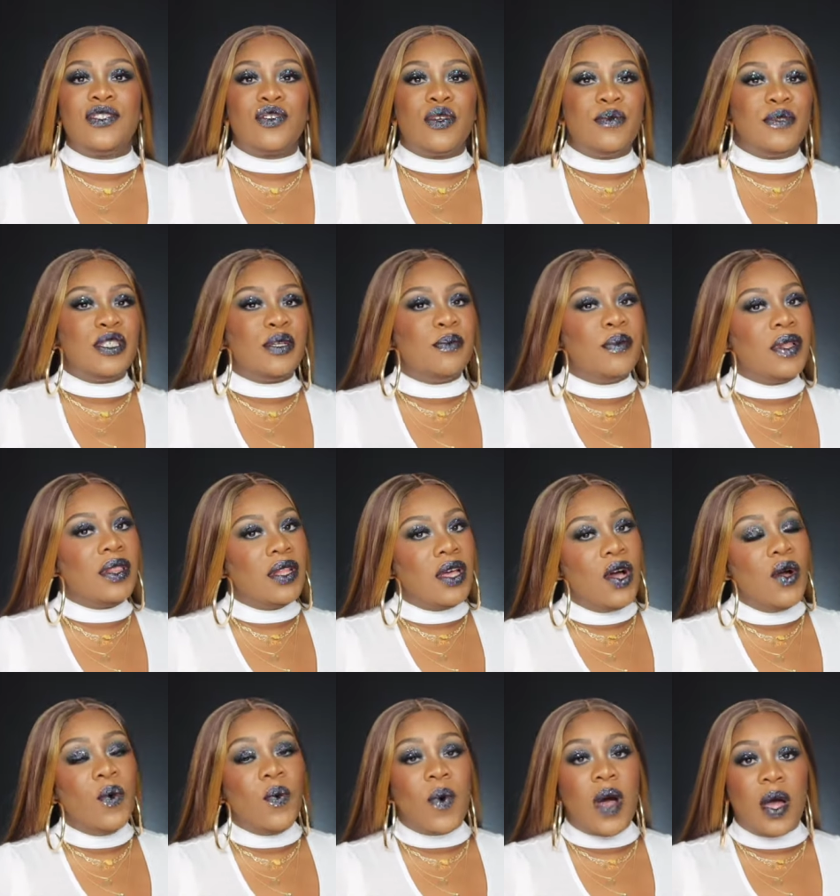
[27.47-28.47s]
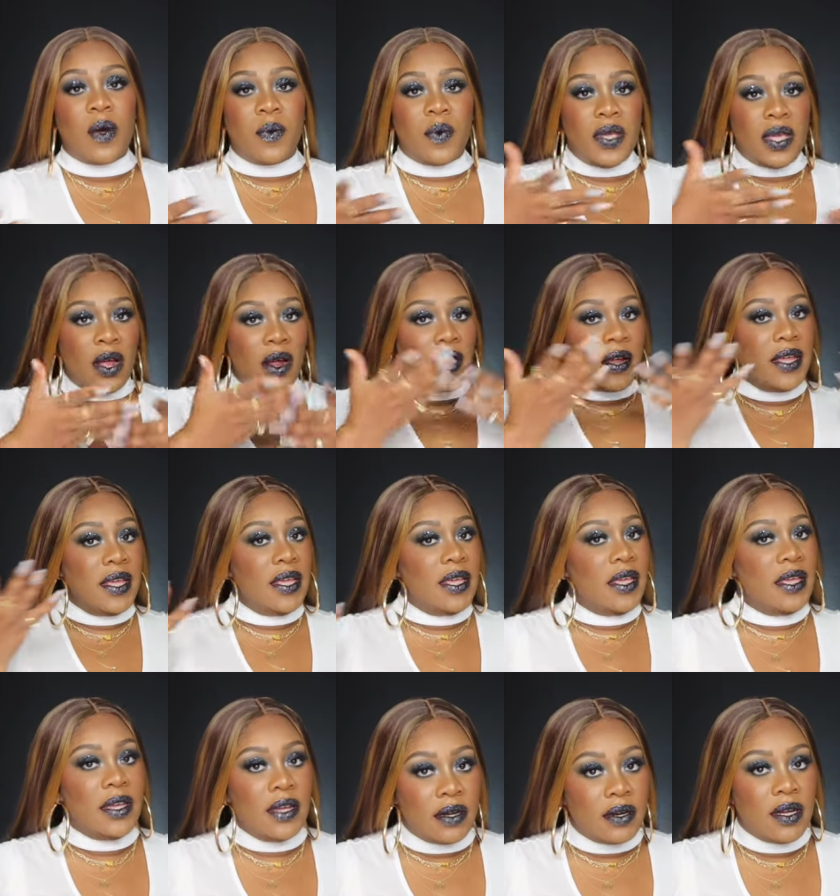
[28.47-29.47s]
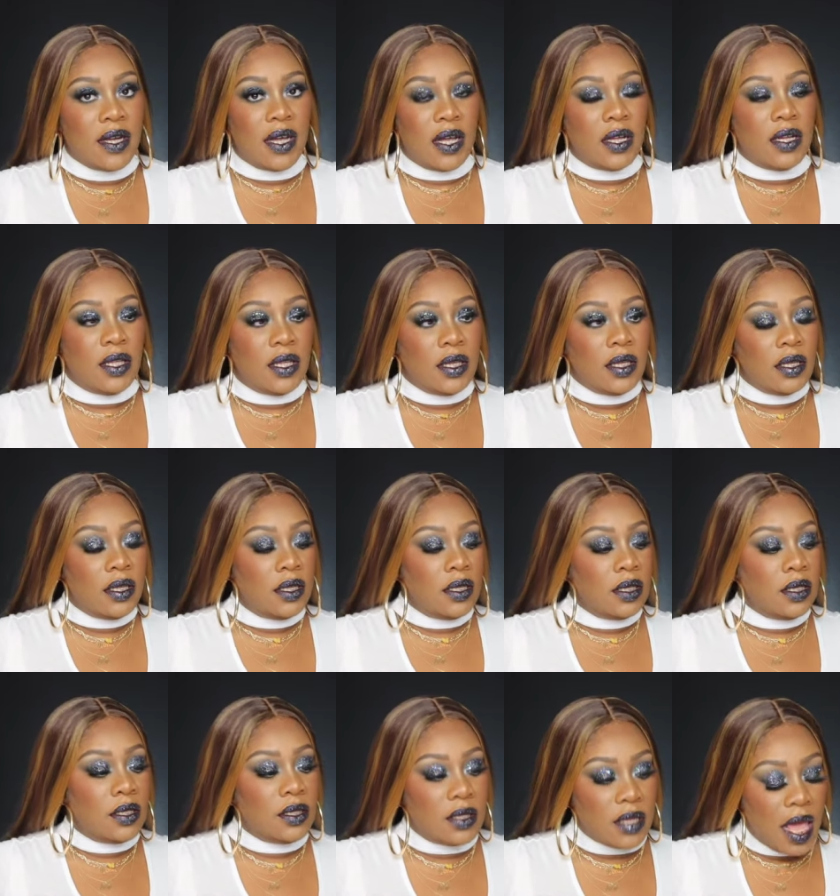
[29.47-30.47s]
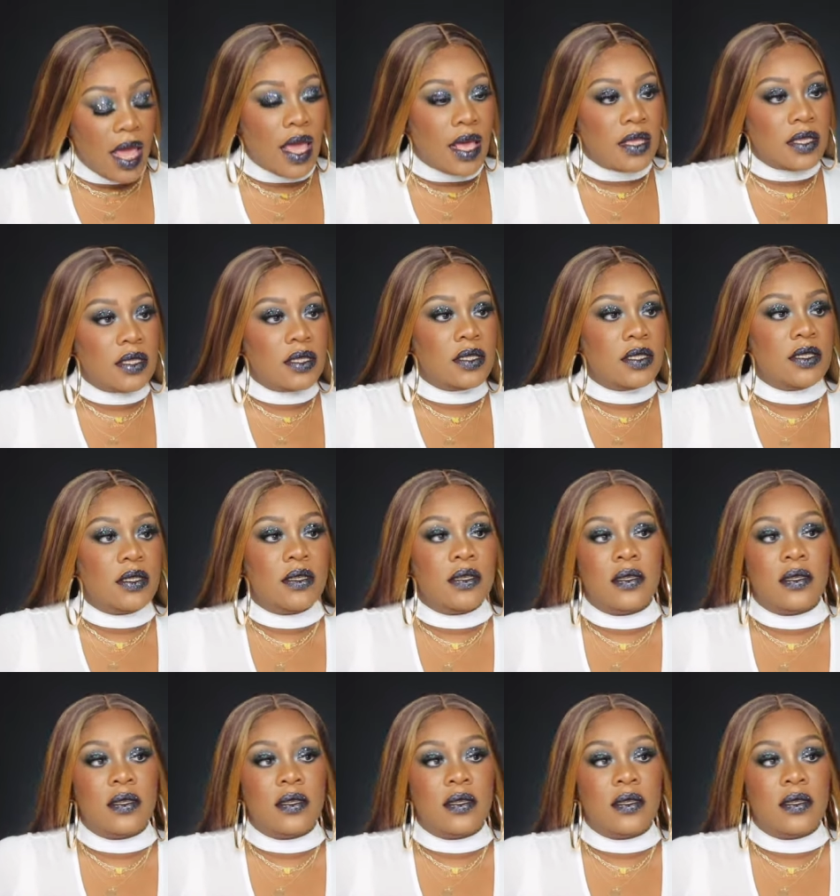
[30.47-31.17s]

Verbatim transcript: description below why we are here honey yes